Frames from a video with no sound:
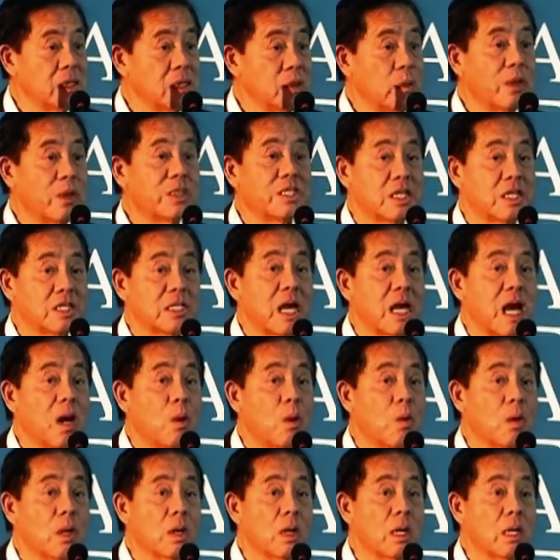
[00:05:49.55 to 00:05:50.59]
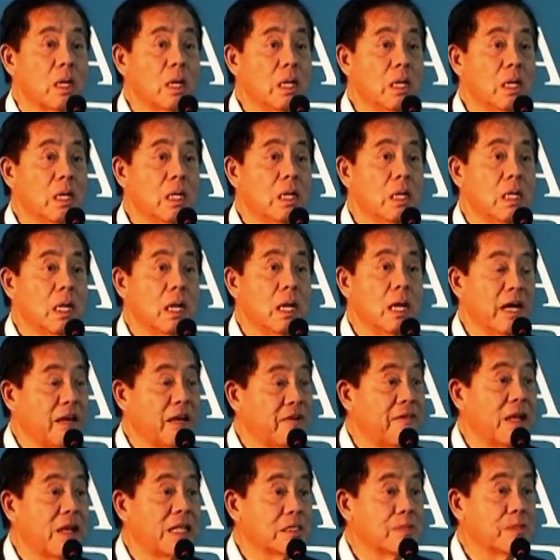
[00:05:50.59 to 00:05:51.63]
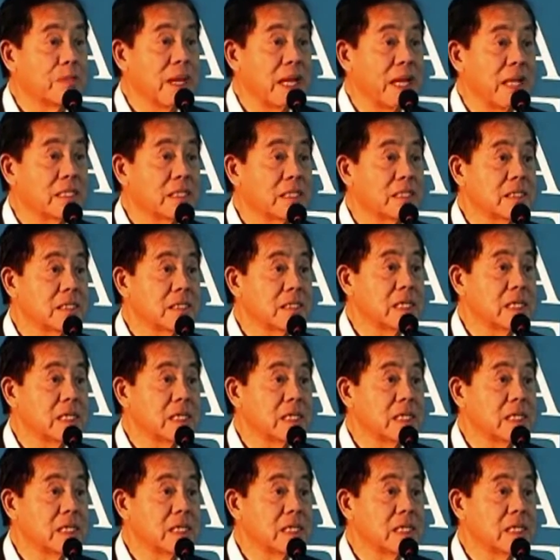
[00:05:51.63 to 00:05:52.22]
which is our events place